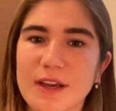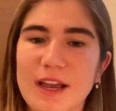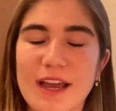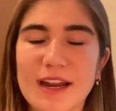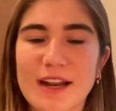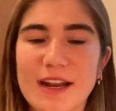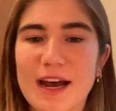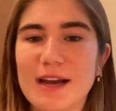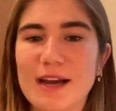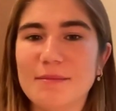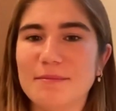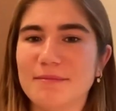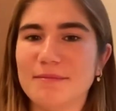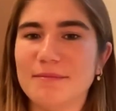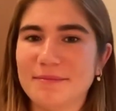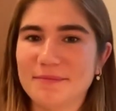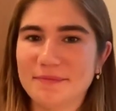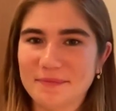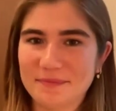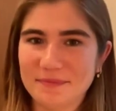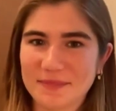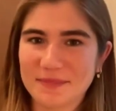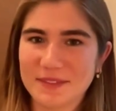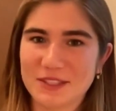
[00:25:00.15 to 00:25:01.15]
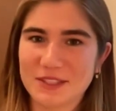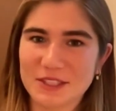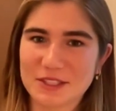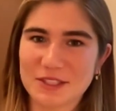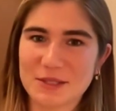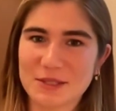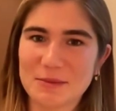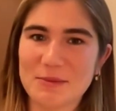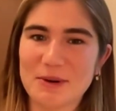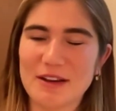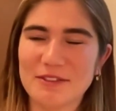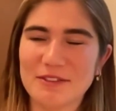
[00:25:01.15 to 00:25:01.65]
and I'm
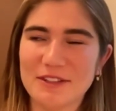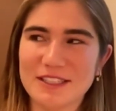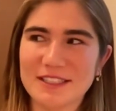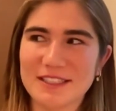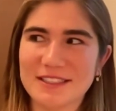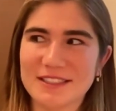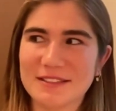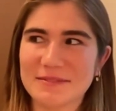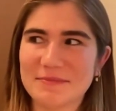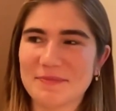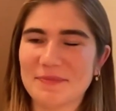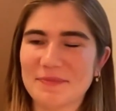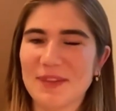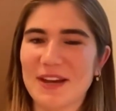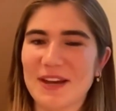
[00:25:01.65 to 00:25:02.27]
just to preface,